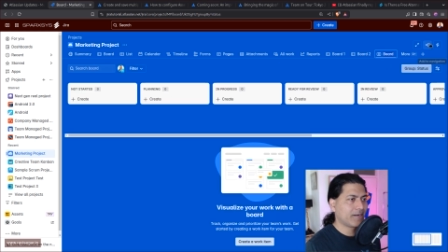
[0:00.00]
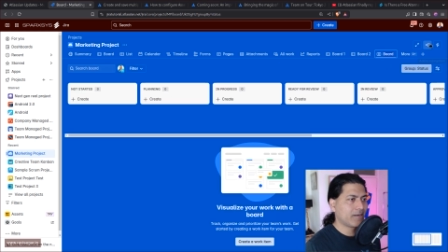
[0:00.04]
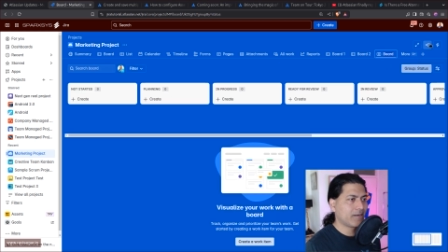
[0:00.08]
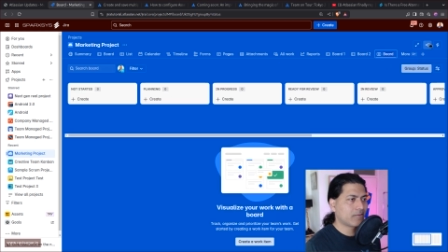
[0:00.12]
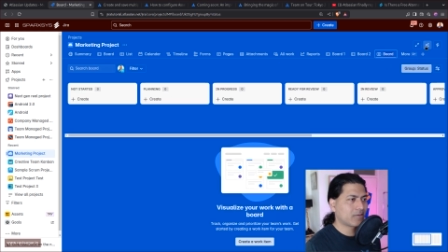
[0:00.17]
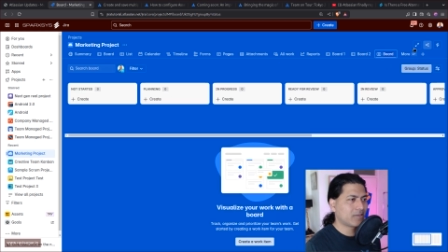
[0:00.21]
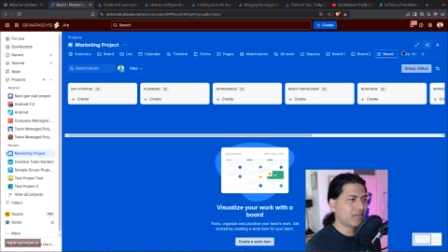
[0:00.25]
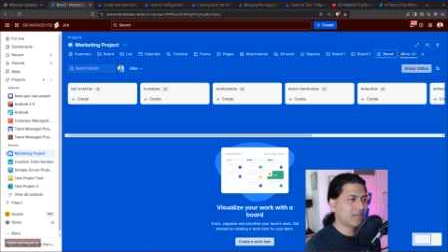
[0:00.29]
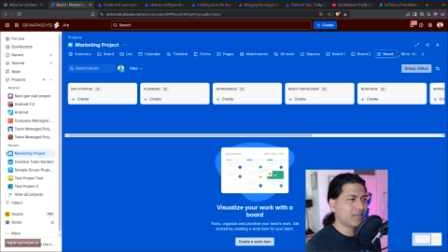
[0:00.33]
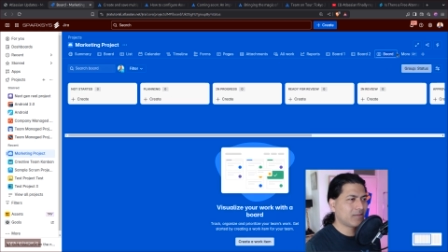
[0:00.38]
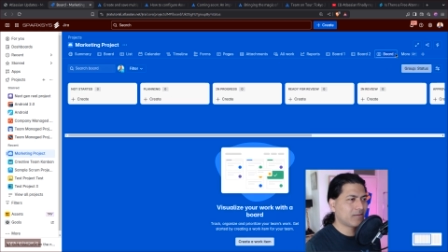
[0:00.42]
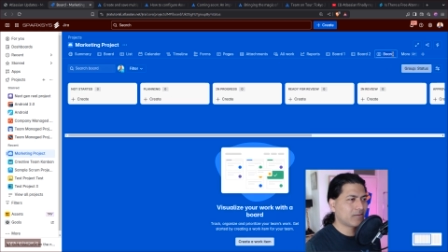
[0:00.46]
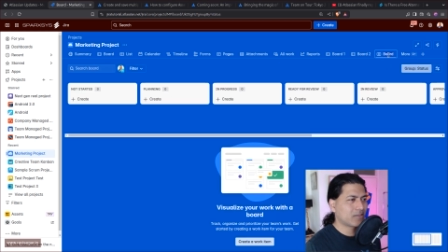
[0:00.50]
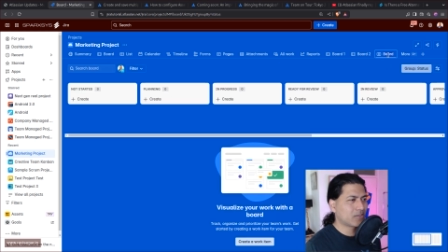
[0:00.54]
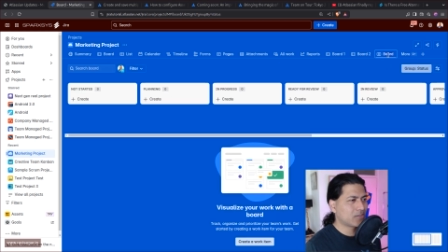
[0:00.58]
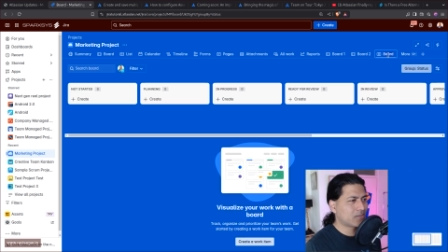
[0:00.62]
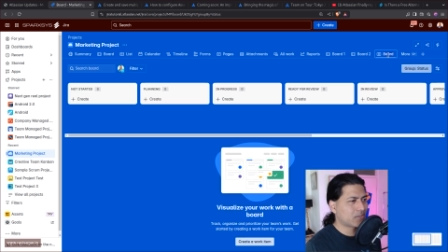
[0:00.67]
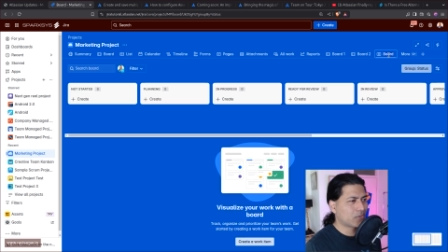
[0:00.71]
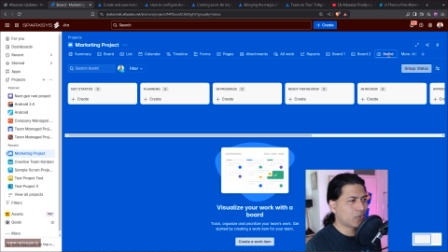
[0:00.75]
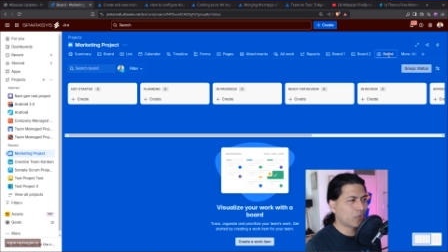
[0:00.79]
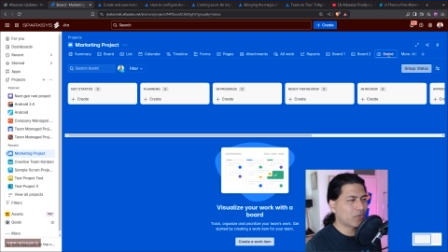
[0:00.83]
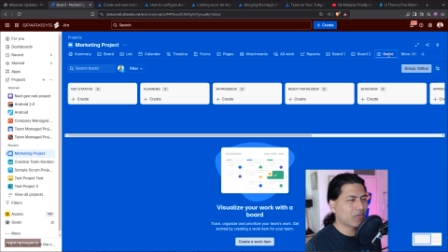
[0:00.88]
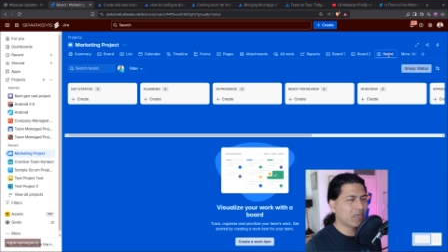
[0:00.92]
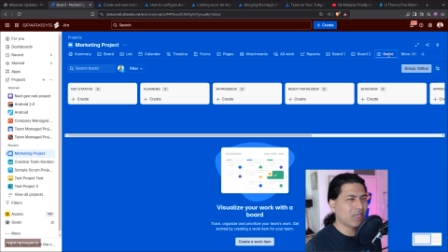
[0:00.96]
It is
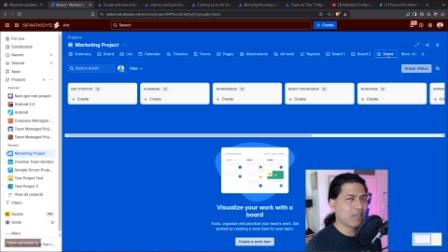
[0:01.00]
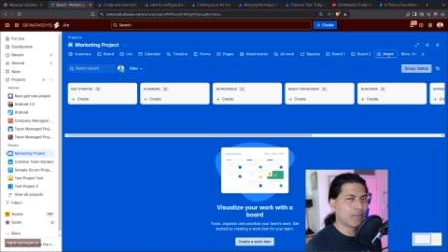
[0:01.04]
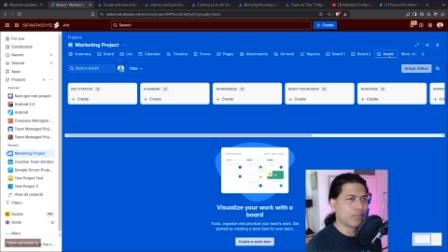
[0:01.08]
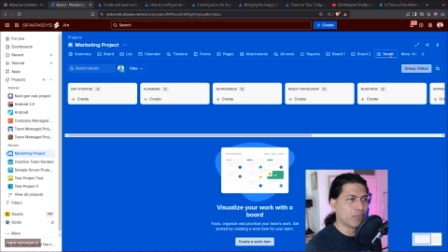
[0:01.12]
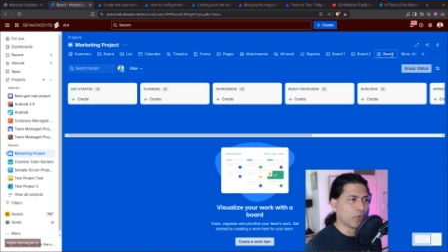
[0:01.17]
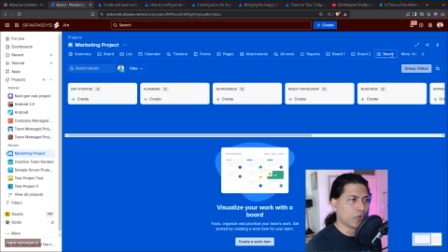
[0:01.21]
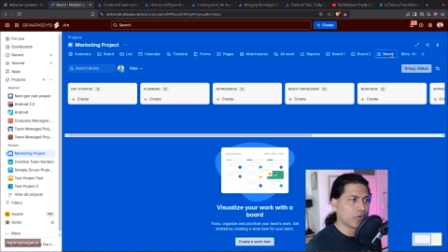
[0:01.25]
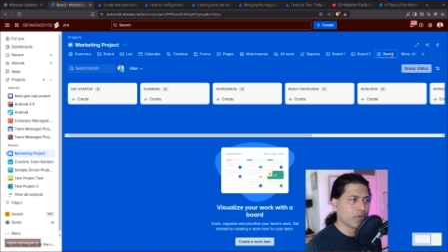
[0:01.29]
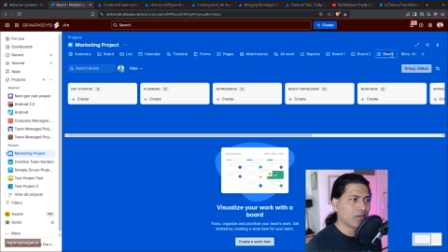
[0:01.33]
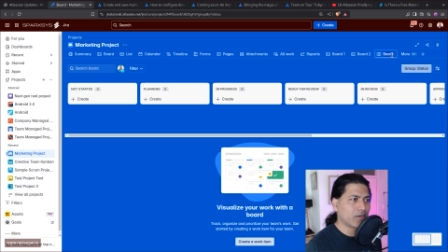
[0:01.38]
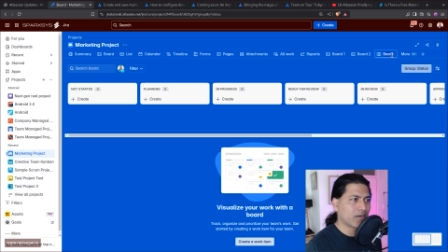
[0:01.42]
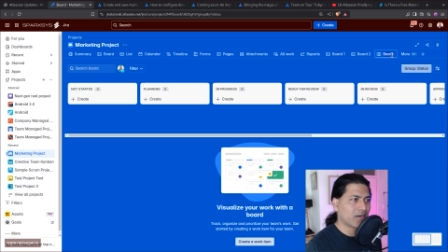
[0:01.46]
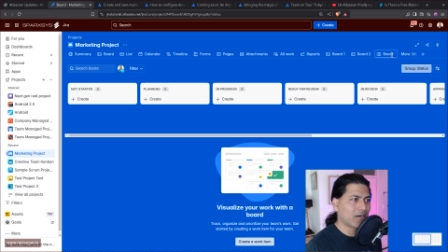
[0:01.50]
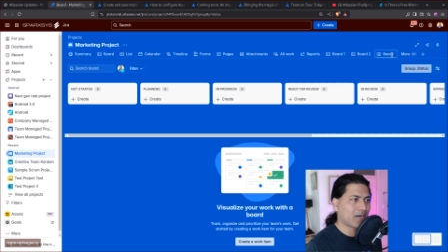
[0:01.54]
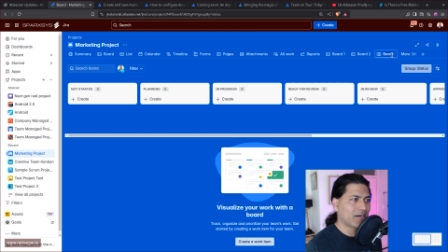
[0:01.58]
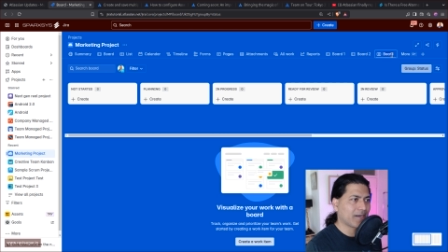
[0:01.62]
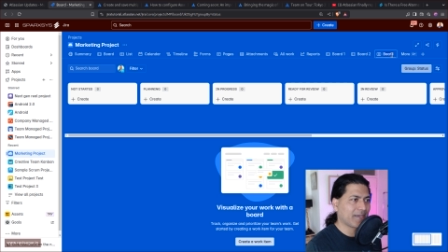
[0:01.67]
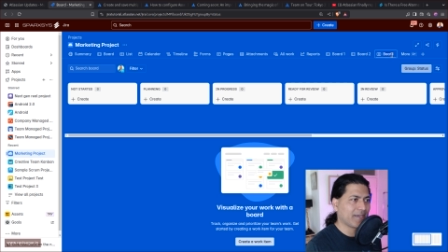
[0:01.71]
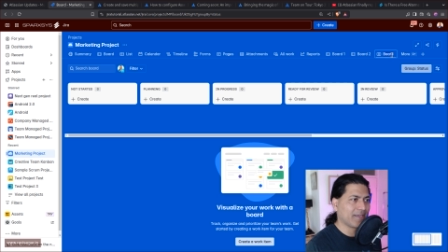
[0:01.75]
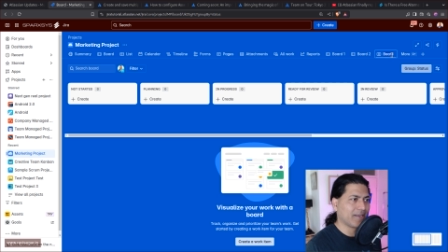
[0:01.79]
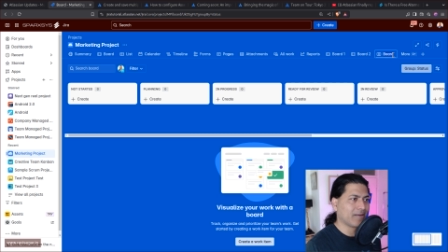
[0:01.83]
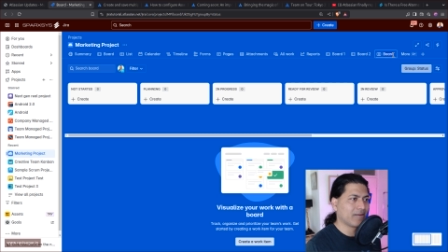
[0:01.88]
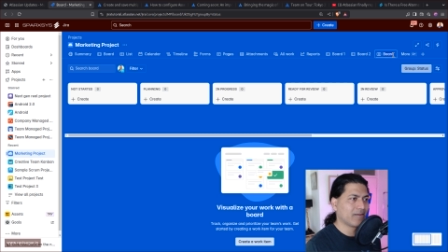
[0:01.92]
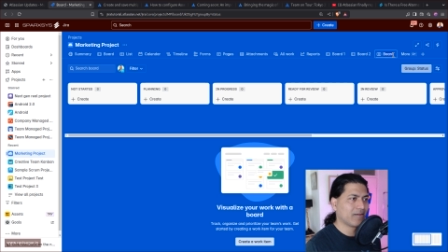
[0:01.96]
not really a board.
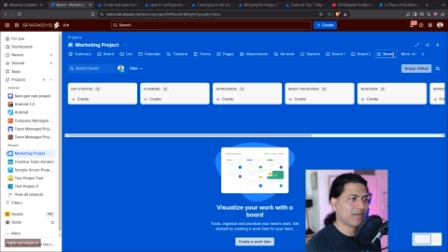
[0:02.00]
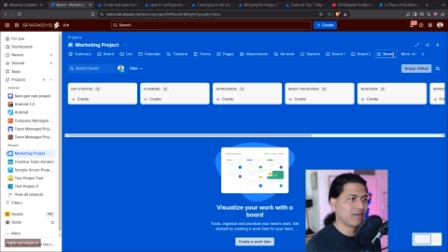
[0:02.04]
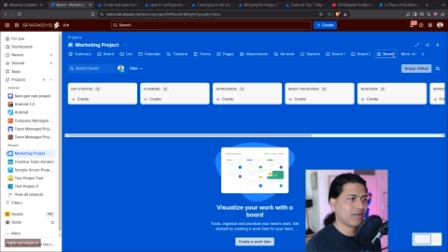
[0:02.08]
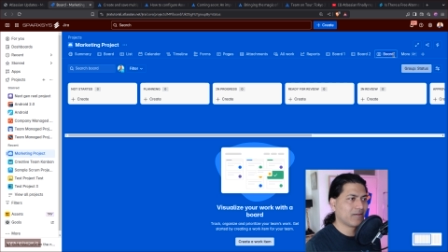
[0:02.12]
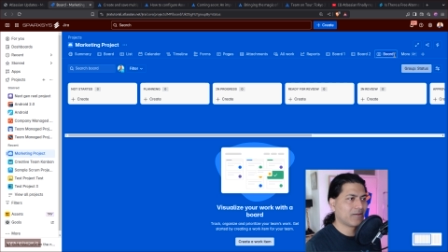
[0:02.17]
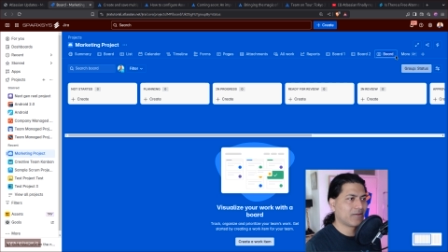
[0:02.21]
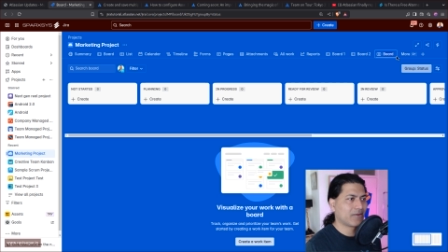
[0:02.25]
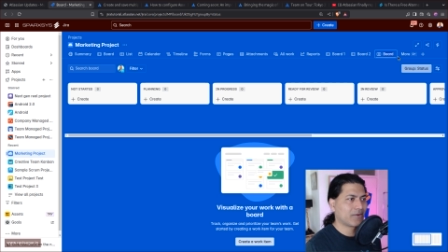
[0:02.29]
Again,